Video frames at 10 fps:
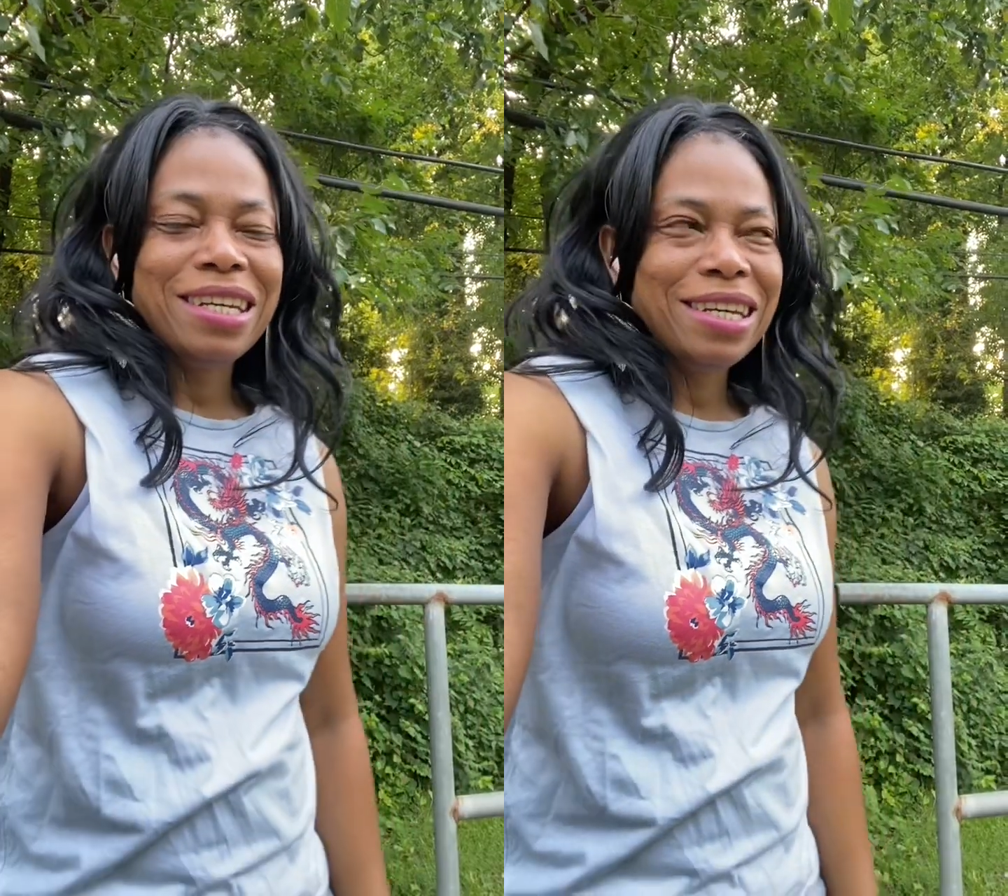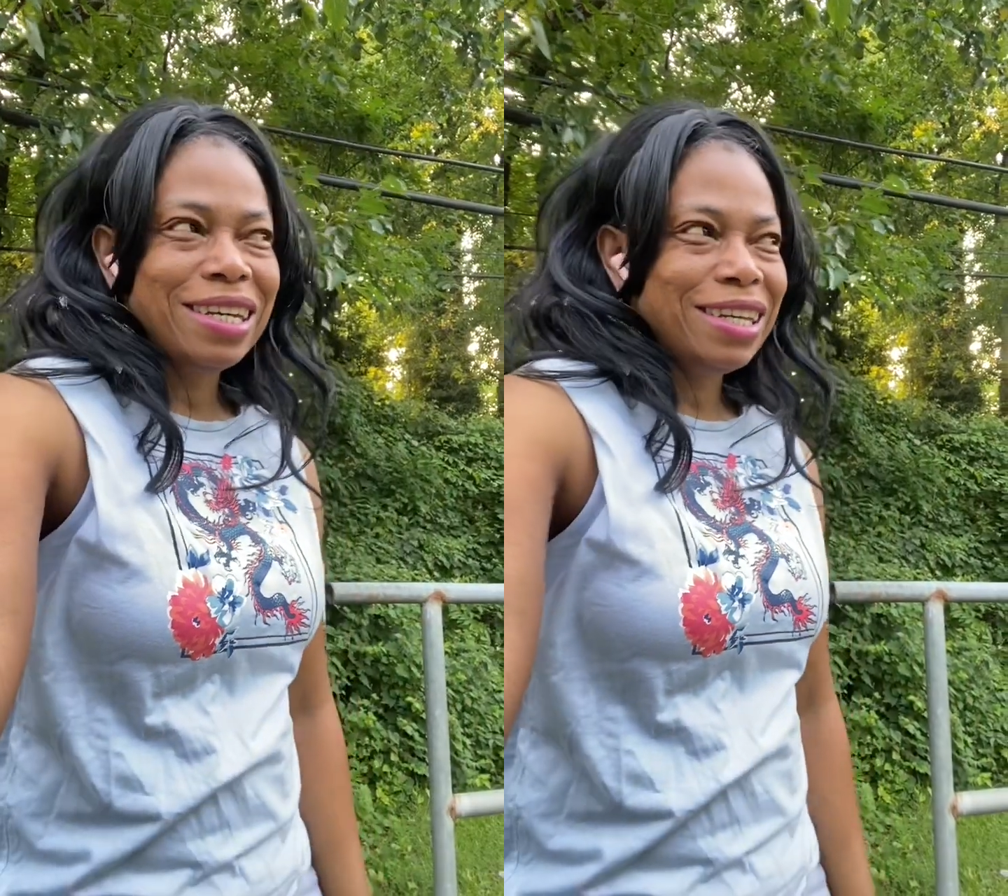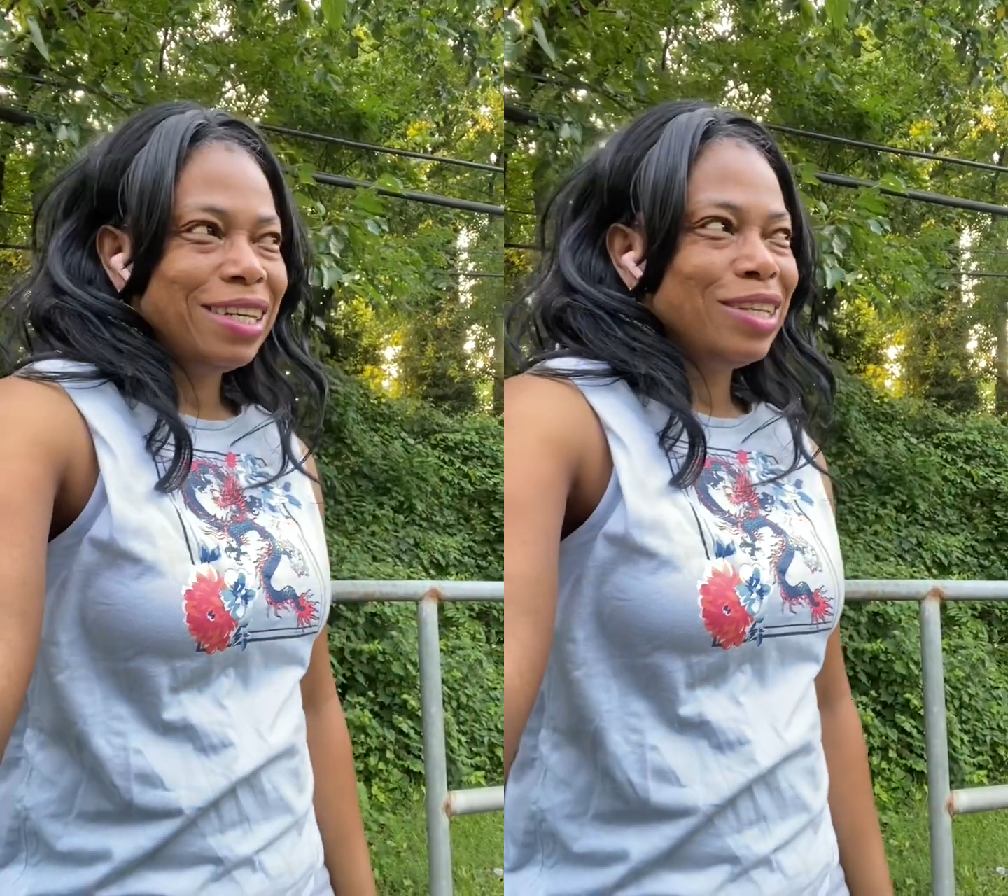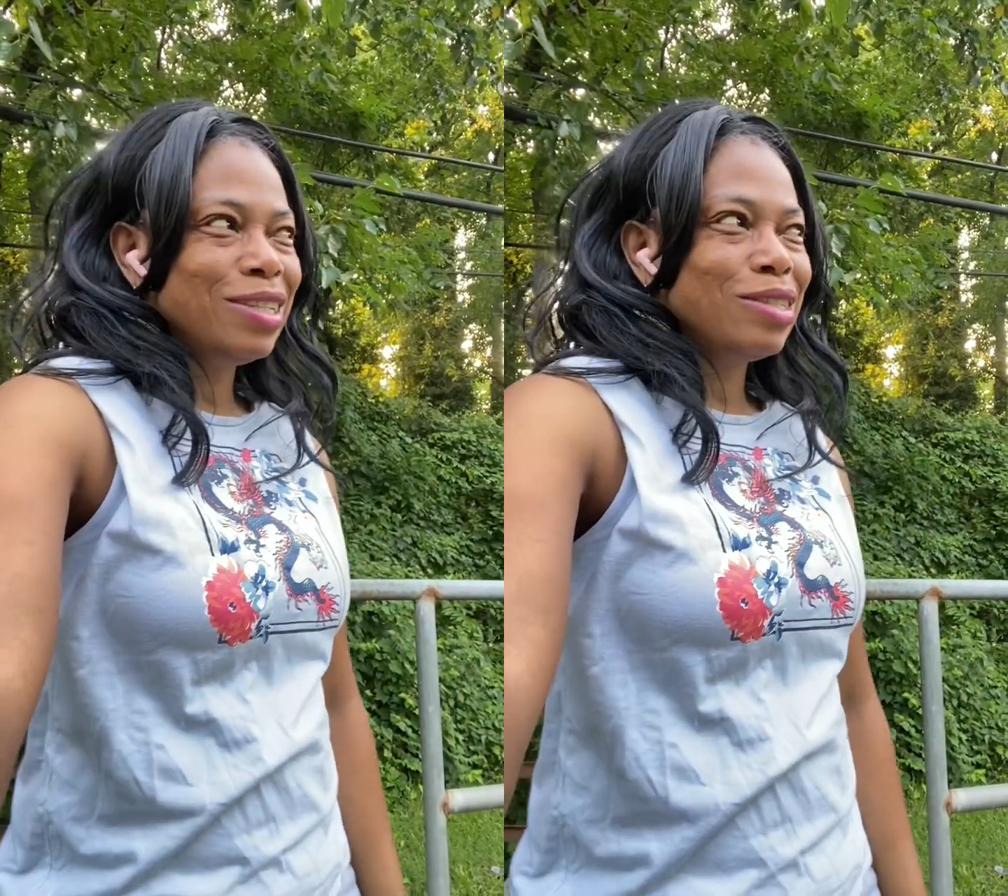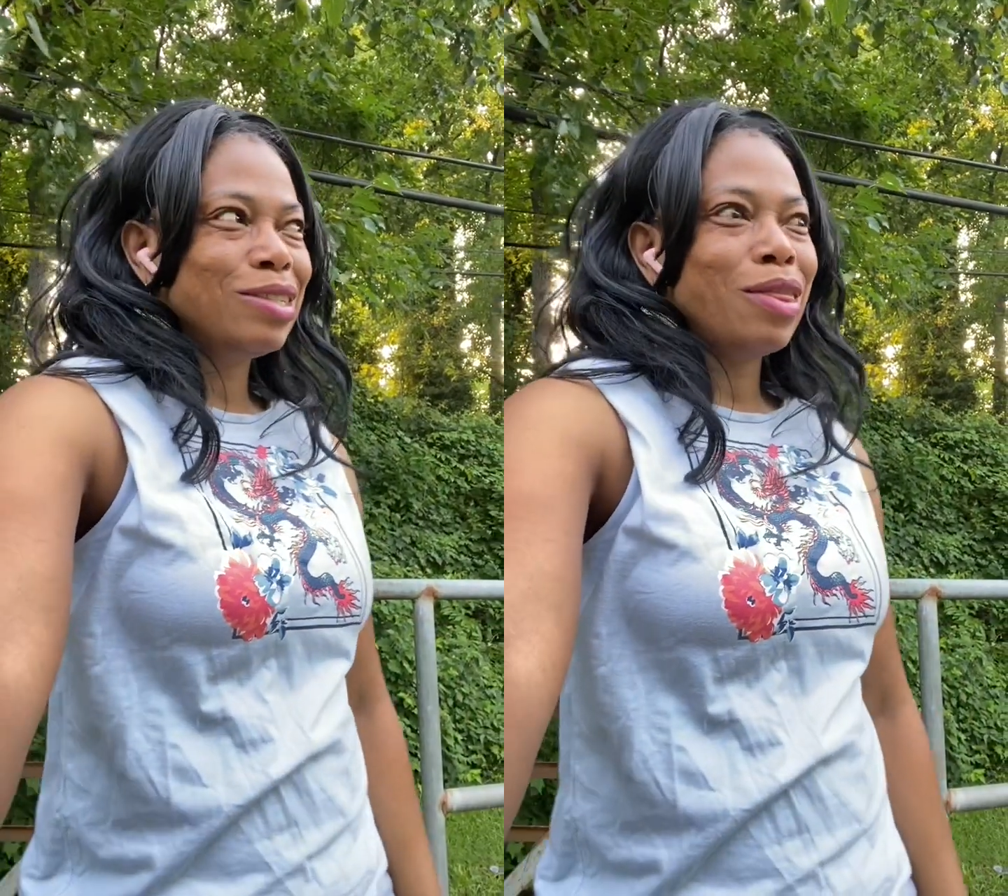It
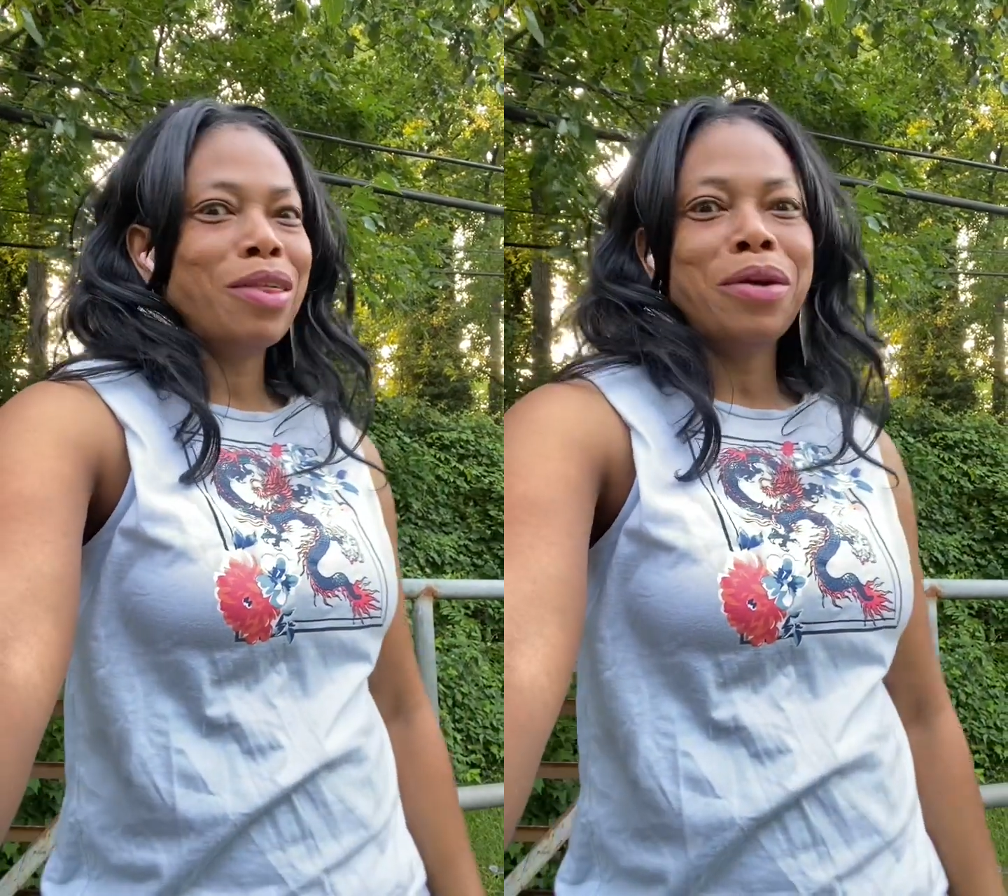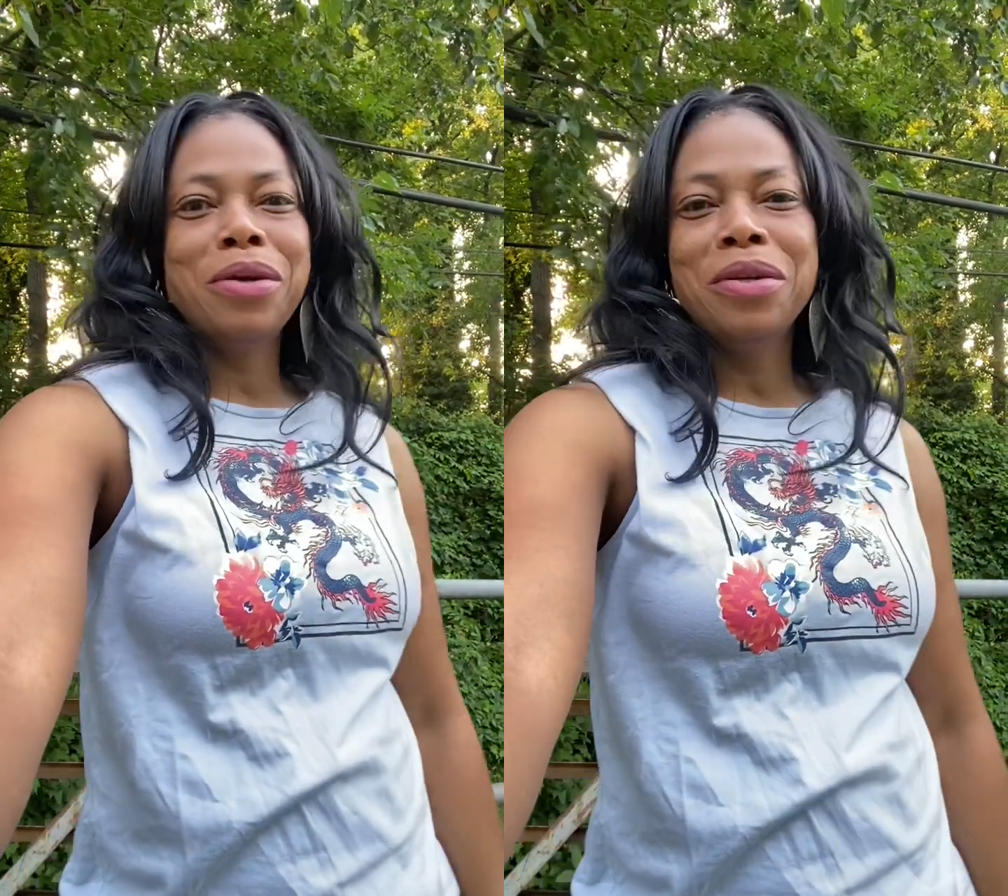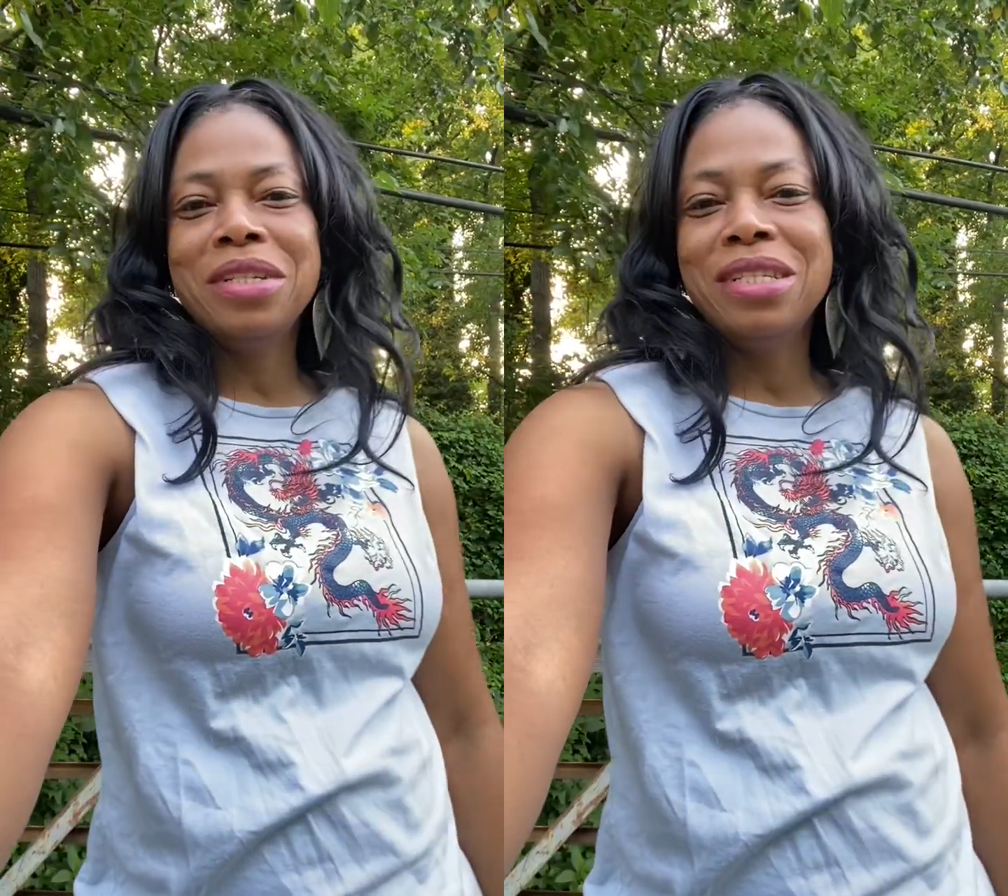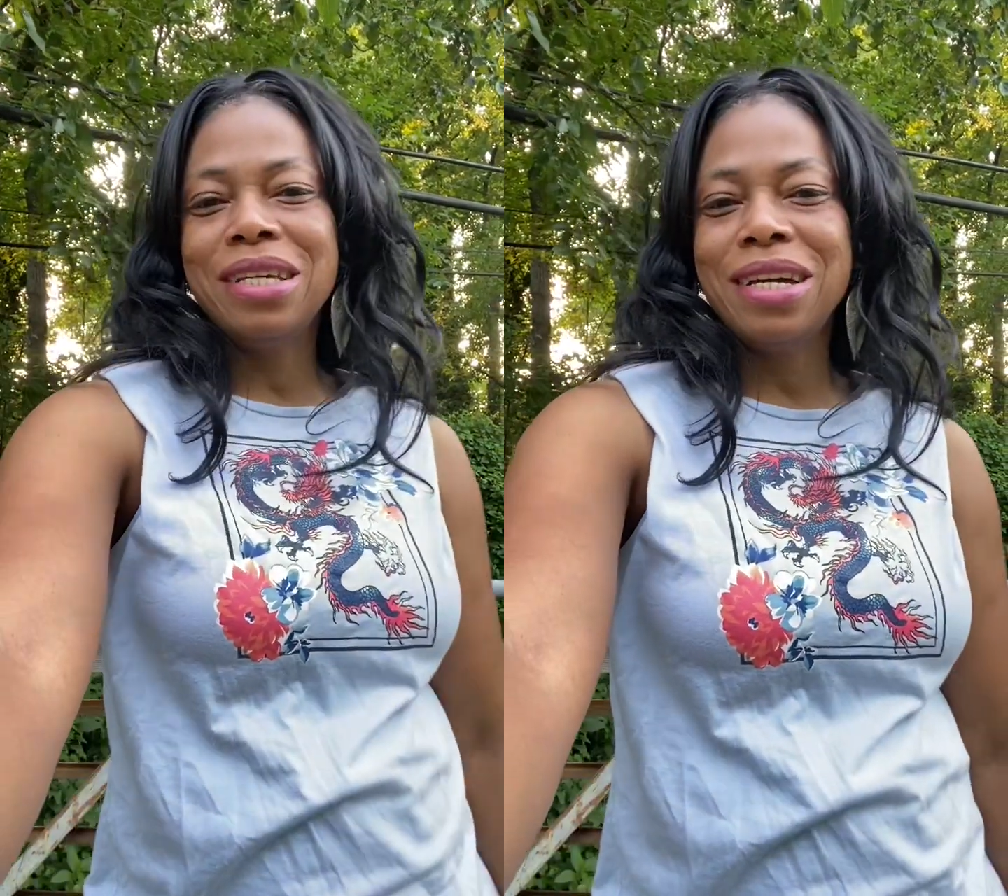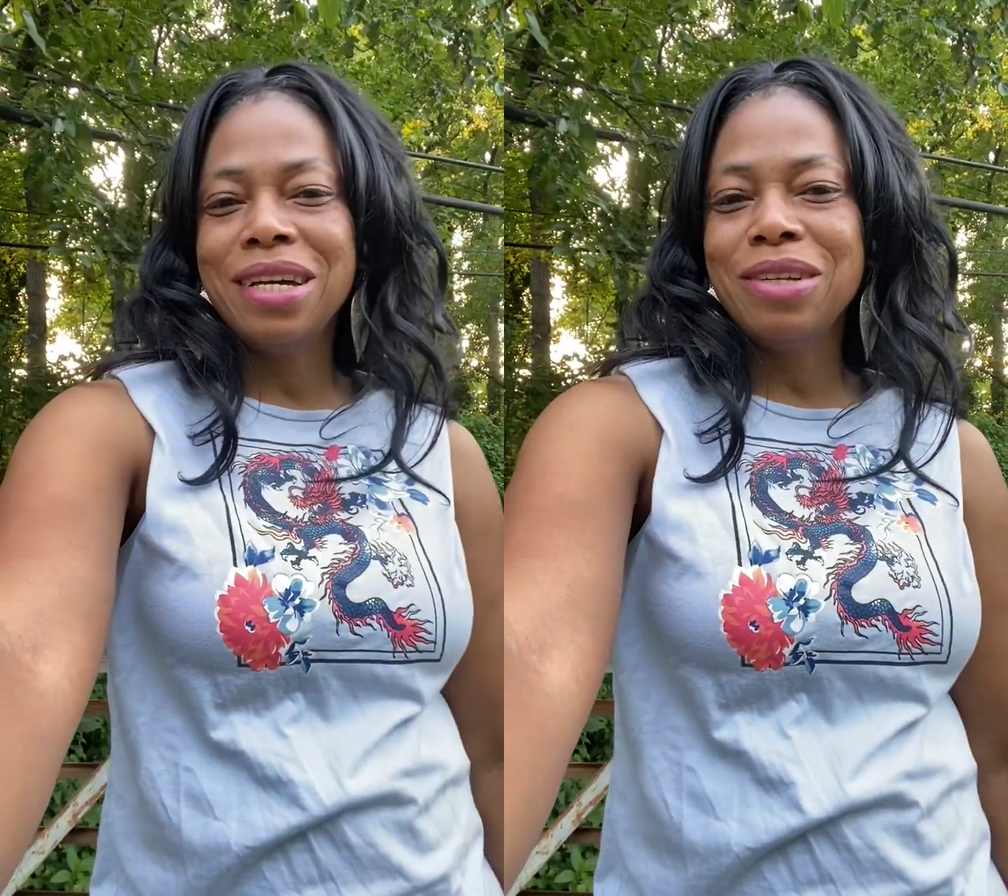is Thursday